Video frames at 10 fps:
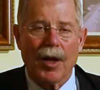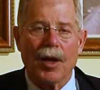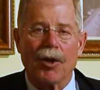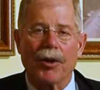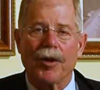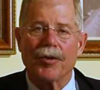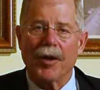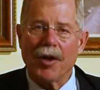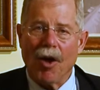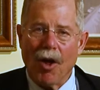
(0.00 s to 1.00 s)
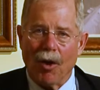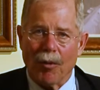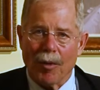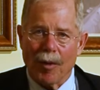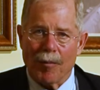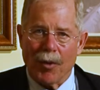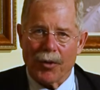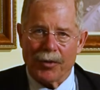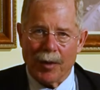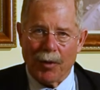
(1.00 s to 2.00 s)
Look at City Hall,
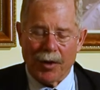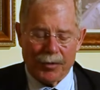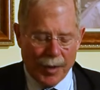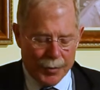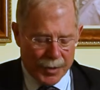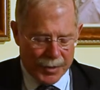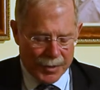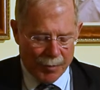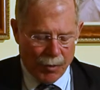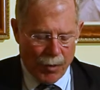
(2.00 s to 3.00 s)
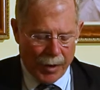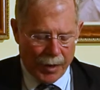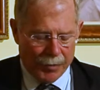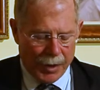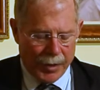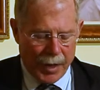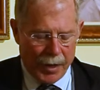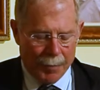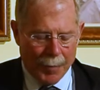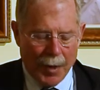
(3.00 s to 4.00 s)
both symbol and substance of Milwaukee's identity.